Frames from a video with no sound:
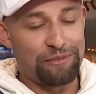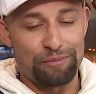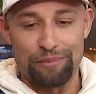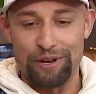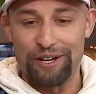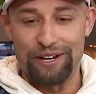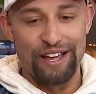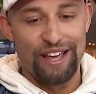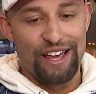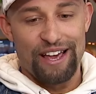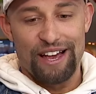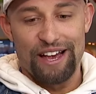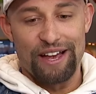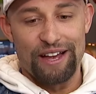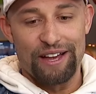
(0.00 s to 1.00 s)
But
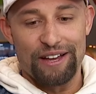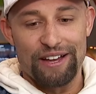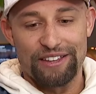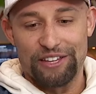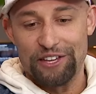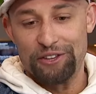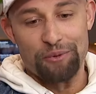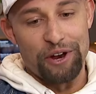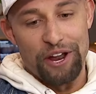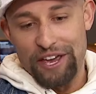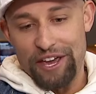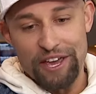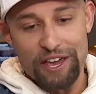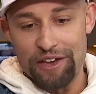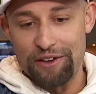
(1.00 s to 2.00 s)
uh, I think what I
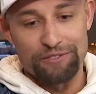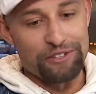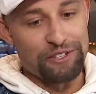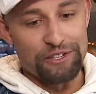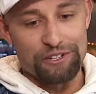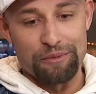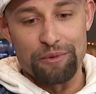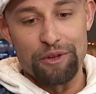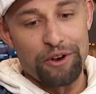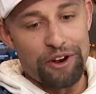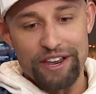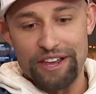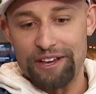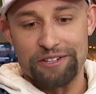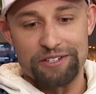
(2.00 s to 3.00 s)
can give to this
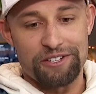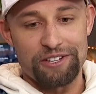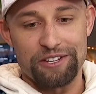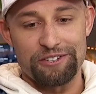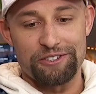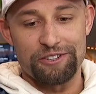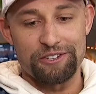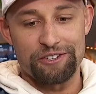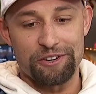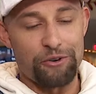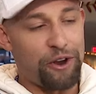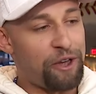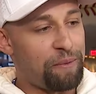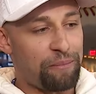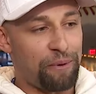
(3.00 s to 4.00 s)
community is, is just a
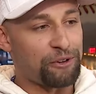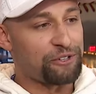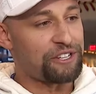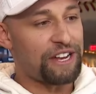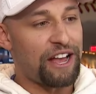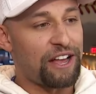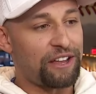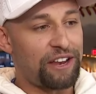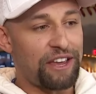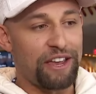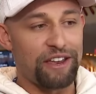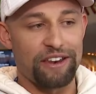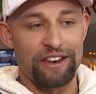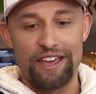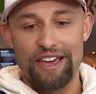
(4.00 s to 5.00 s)
great personality
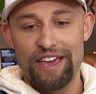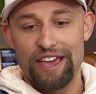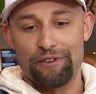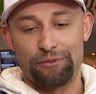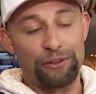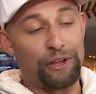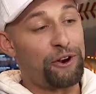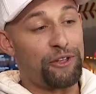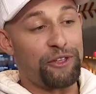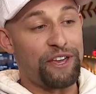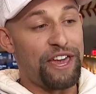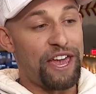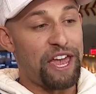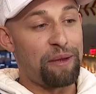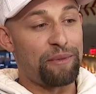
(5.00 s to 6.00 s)
and, and flair to the
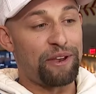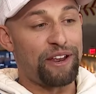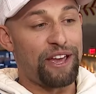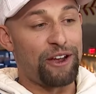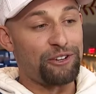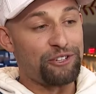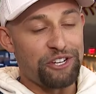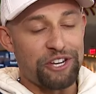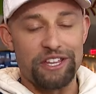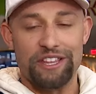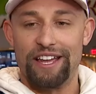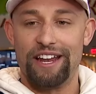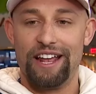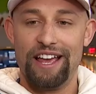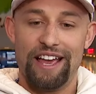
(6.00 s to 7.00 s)
game and an energy
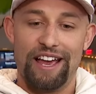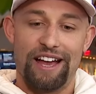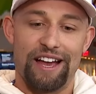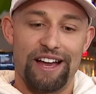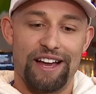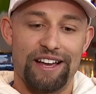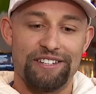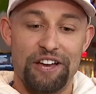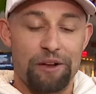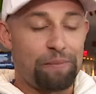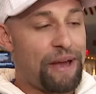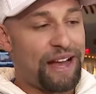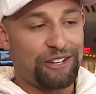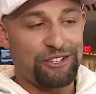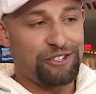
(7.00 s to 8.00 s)
that uh, is
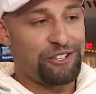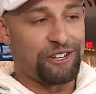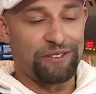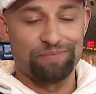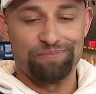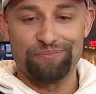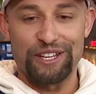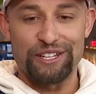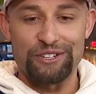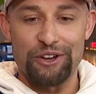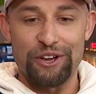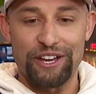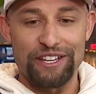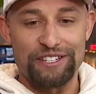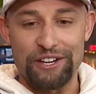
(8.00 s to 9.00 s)
unmatched. And that's
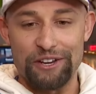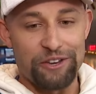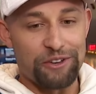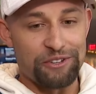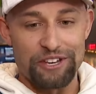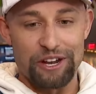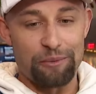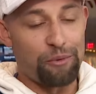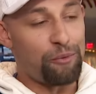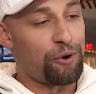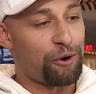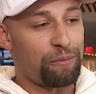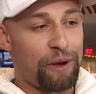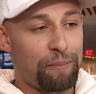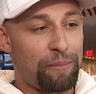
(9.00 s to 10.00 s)
all I can tell you is that I'm going to
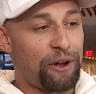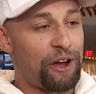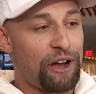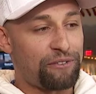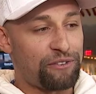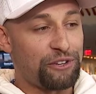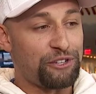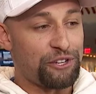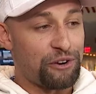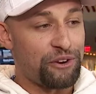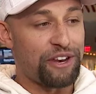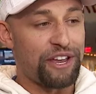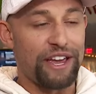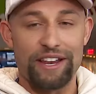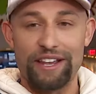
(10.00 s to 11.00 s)
work my butt off each and every
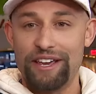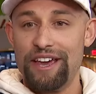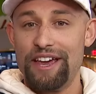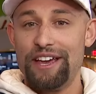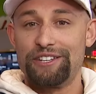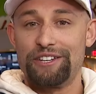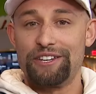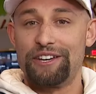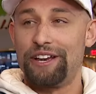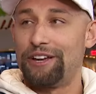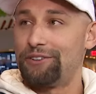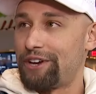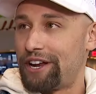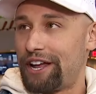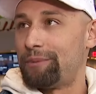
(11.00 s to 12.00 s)
day to,
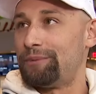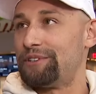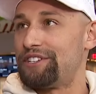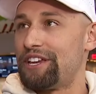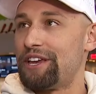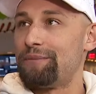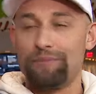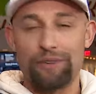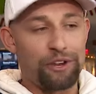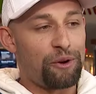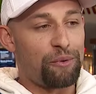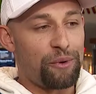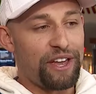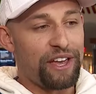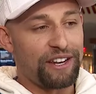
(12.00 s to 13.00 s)
to try to help this team, you know,
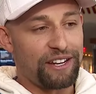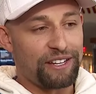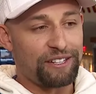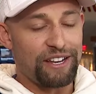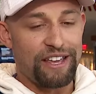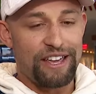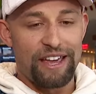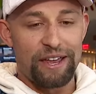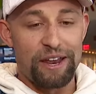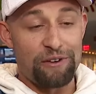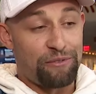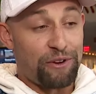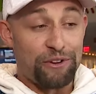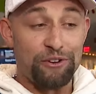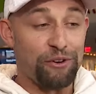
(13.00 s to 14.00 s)
win and, and
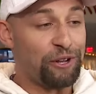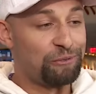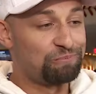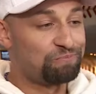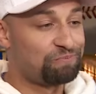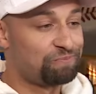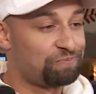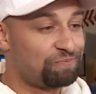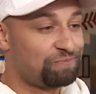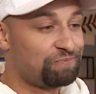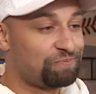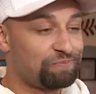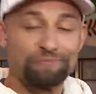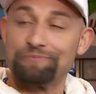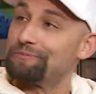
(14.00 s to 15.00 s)
have fun doing it.
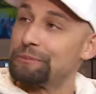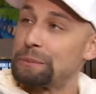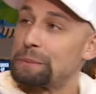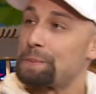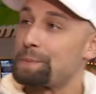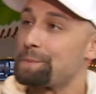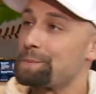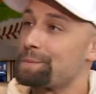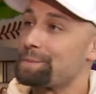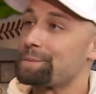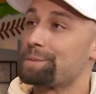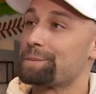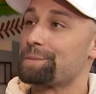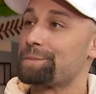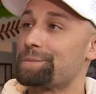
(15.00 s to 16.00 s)
Well, now that you're an engaged
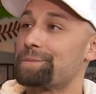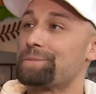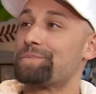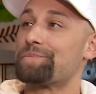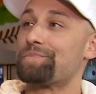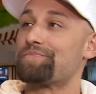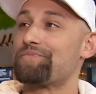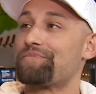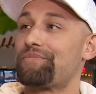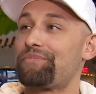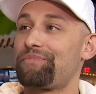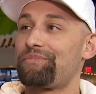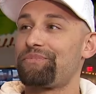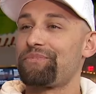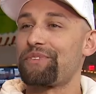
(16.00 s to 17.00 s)
adult, when's the wedding?
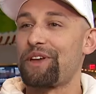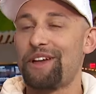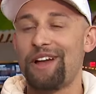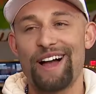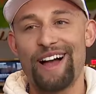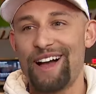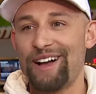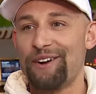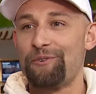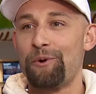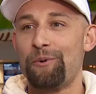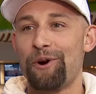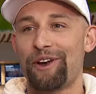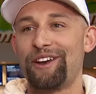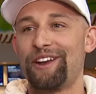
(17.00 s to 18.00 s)
Ah, we're
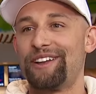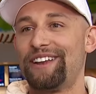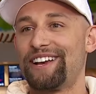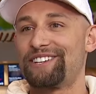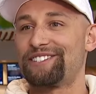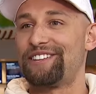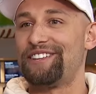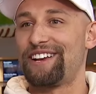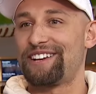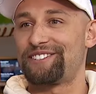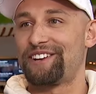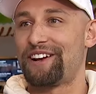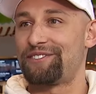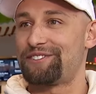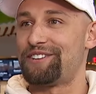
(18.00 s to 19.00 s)
working on next next
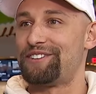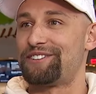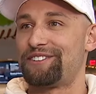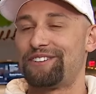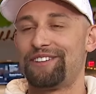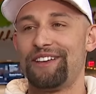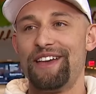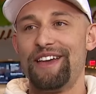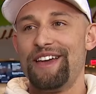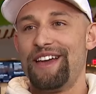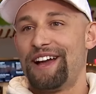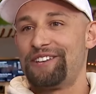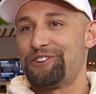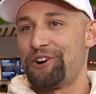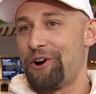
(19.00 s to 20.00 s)
off season
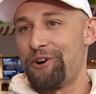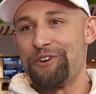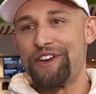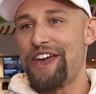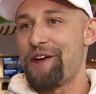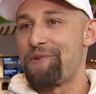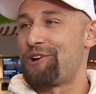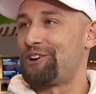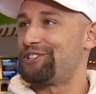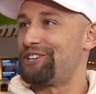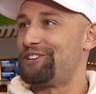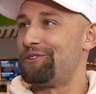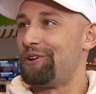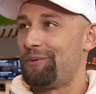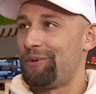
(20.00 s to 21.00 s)
it's hard. You can't rush
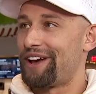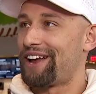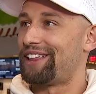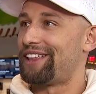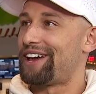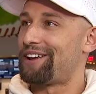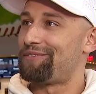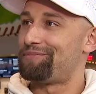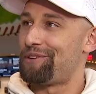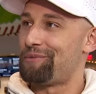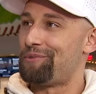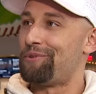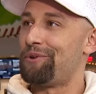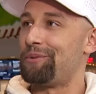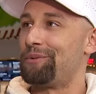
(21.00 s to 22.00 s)
into it. We got a lot of
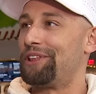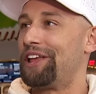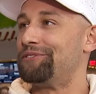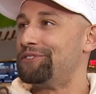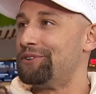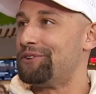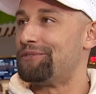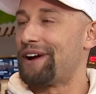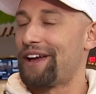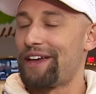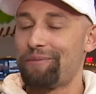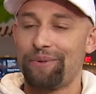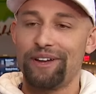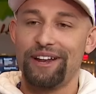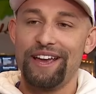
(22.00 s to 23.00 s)
people we would love to
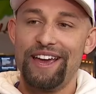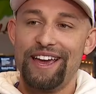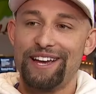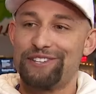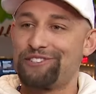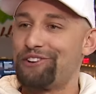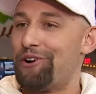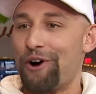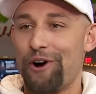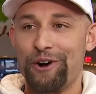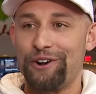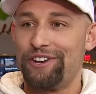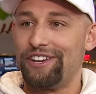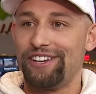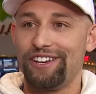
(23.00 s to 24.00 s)
invite, but it's so
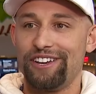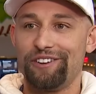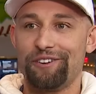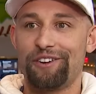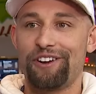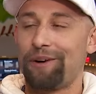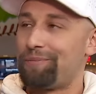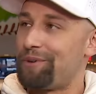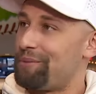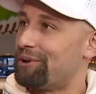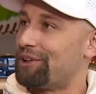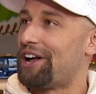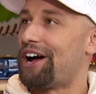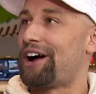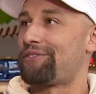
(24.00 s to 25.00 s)
hard to you know cut
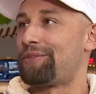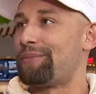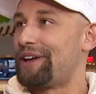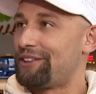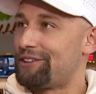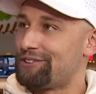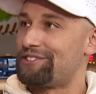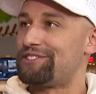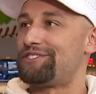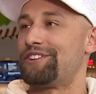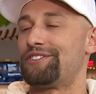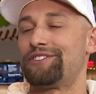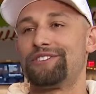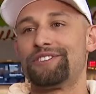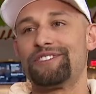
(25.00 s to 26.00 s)
people off and make those
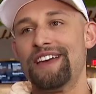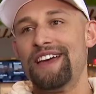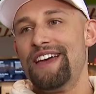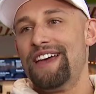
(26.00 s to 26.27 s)
decisions.